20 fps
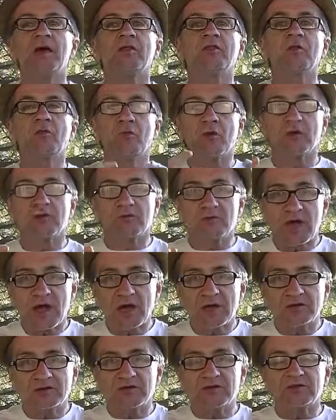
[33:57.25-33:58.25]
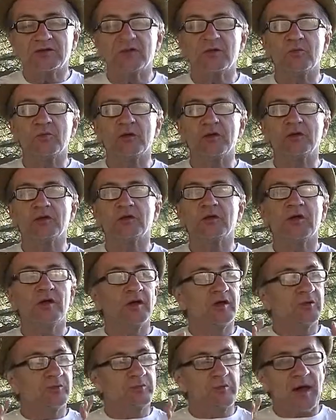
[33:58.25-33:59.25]
The Word of God says he will.
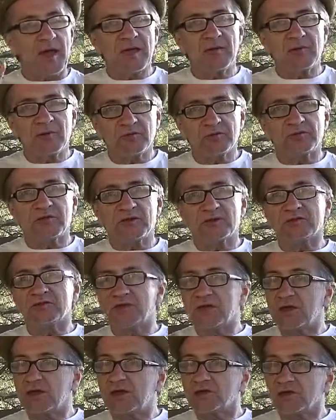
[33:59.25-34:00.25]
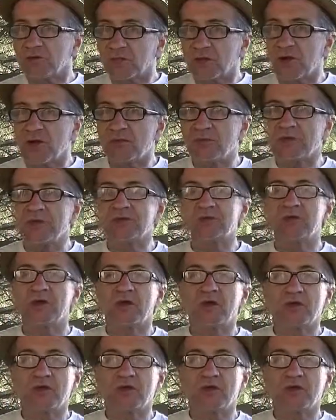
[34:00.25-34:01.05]
Bible says that it's a promise.